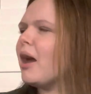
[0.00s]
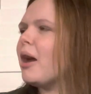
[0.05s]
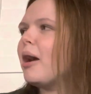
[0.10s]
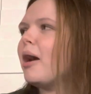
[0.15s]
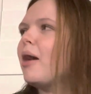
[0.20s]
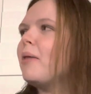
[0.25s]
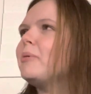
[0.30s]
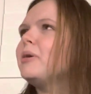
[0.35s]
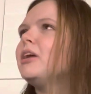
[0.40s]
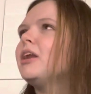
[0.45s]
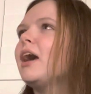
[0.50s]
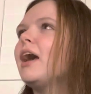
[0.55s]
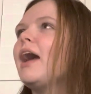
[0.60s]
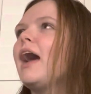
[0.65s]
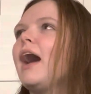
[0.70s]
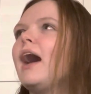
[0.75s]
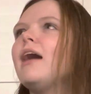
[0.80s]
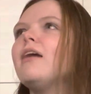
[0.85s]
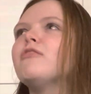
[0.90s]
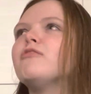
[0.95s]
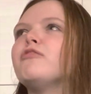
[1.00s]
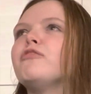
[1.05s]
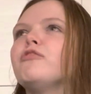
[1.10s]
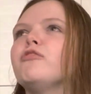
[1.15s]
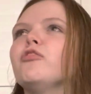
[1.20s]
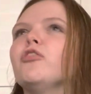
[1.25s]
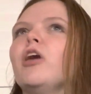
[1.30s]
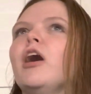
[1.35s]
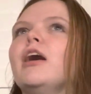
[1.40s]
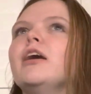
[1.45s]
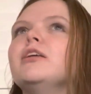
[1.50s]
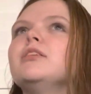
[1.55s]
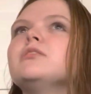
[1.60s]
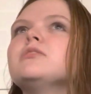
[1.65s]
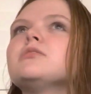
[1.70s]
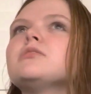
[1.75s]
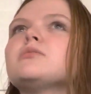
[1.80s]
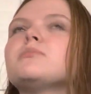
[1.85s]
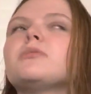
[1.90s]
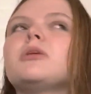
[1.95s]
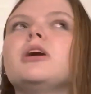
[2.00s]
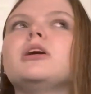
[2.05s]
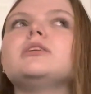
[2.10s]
I mean, I had friends, but